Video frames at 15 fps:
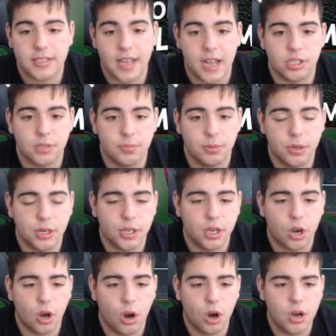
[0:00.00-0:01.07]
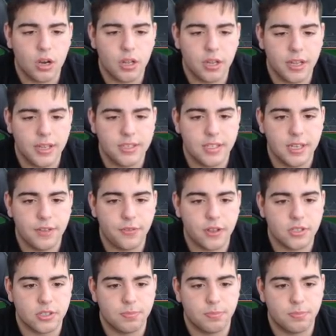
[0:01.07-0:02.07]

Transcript: is actually a pretty good card. His defense is